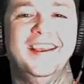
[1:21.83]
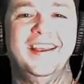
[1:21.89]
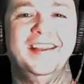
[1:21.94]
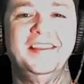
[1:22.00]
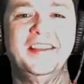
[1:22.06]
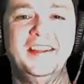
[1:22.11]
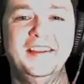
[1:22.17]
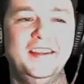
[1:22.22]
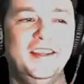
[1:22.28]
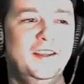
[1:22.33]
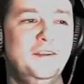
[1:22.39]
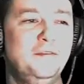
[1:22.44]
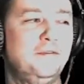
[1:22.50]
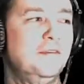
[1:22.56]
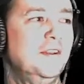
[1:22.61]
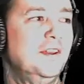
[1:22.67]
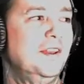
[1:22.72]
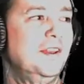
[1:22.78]
And then if
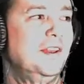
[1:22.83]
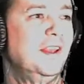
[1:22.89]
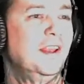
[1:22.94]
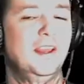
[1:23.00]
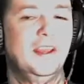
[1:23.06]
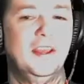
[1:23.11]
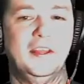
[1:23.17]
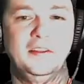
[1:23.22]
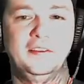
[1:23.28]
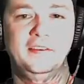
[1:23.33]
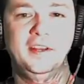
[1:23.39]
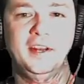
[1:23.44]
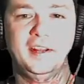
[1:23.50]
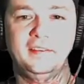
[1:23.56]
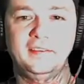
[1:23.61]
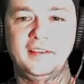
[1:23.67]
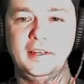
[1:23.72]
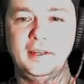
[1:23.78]
oh, no, what happened? Did
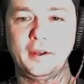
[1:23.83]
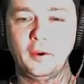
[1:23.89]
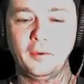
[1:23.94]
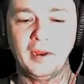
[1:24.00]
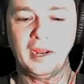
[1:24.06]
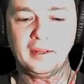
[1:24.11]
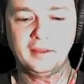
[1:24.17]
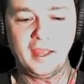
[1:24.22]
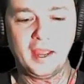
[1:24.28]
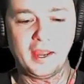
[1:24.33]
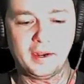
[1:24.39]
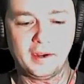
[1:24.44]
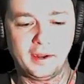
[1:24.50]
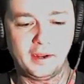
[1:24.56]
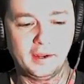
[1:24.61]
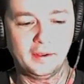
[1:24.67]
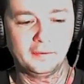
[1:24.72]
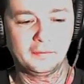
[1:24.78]
I see correct that
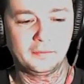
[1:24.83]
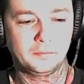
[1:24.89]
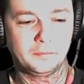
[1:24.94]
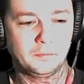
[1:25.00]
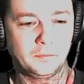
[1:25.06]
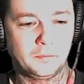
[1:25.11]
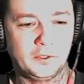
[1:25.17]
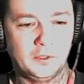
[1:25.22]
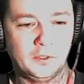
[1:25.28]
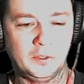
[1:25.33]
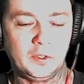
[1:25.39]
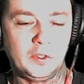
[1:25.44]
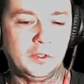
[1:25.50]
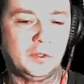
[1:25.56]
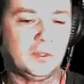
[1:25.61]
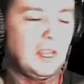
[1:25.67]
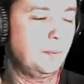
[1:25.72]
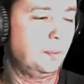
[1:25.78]
uh you,
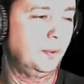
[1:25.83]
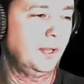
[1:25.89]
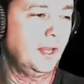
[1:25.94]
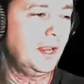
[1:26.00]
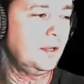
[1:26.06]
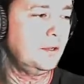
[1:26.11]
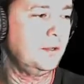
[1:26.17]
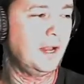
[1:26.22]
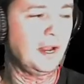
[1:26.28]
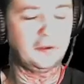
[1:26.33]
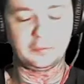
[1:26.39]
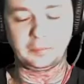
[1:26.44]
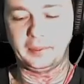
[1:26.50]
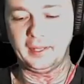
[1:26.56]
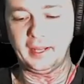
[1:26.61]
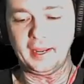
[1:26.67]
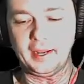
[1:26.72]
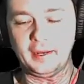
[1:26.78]
they played you guys
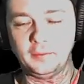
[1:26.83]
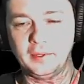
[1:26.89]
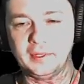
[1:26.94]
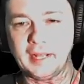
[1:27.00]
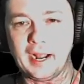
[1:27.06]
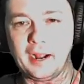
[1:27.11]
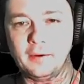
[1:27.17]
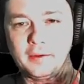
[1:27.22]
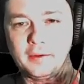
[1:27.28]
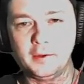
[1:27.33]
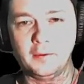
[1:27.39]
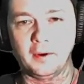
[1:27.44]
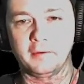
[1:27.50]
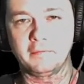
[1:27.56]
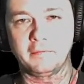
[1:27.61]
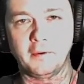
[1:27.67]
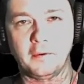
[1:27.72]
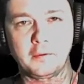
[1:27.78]
played without you
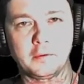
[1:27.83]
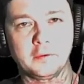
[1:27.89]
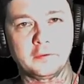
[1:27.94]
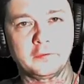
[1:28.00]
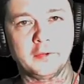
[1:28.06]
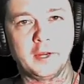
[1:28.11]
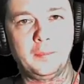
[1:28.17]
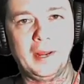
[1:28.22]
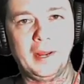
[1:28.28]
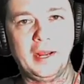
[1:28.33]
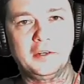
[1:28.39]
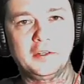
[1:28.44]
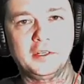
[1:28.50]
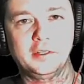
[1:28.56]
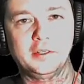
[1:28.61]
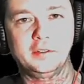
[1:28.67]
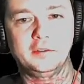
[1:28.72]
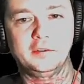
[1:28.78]
on vocals? So I
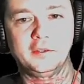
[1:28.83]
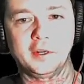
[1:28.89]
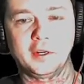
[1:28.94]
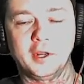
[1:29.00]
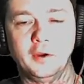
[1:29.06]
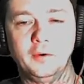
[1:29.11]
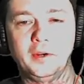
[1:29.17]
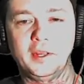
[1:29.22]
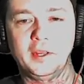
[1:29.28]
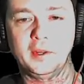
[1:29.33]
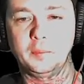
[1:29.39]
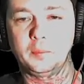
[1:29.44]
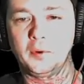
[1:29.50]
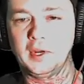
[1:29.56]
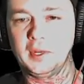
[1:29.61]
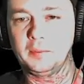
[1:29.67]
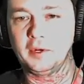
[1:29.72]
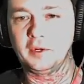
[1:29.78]
imagine Dakota
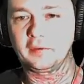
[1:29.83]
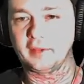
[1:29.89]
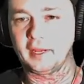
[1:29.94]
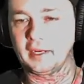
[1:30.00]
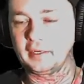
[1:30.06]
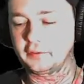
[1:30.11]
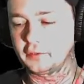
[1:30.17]
pretty much like